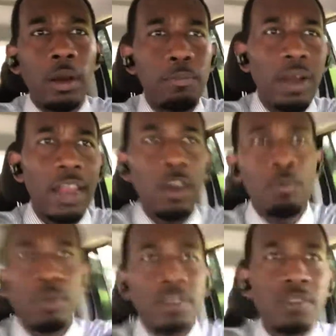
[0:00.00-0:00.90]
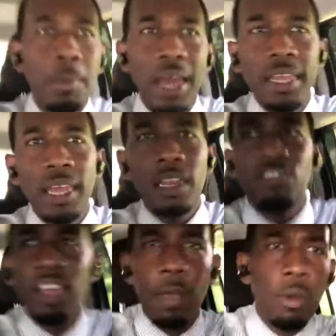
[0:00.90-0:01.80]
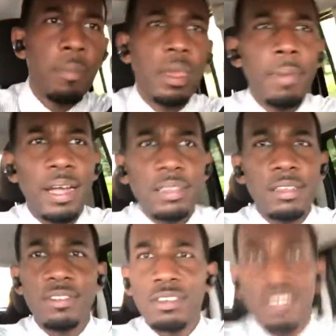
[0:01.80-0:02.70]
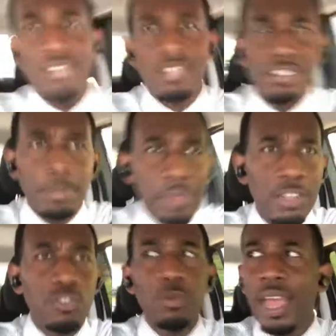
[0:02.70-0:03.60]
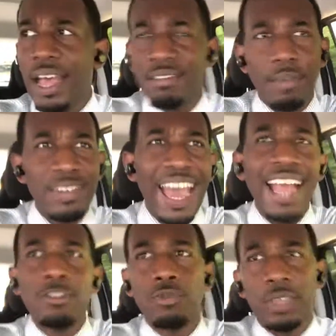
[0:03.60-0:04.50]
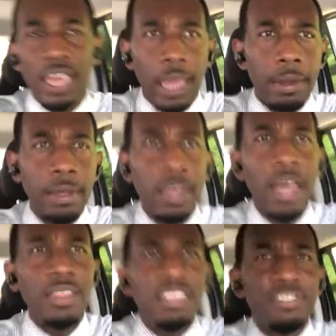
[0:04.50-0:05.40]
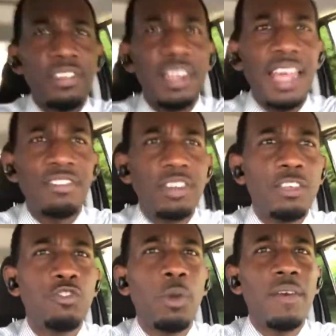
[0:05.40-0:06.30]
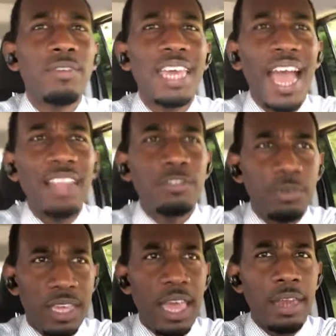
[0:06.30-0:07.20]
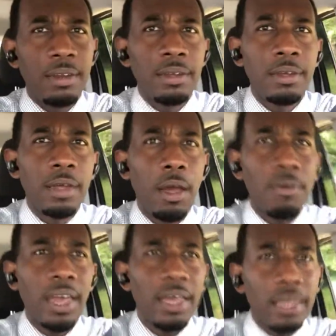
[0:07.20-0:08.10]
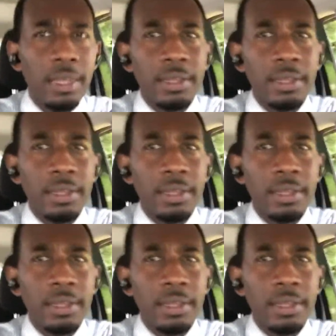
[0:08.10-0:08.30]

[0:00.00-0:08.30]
I'm probably going to bring somebody in and chat with me about this, because this is something that you guys have got to get. This is a lesson that you have got to get. Okay?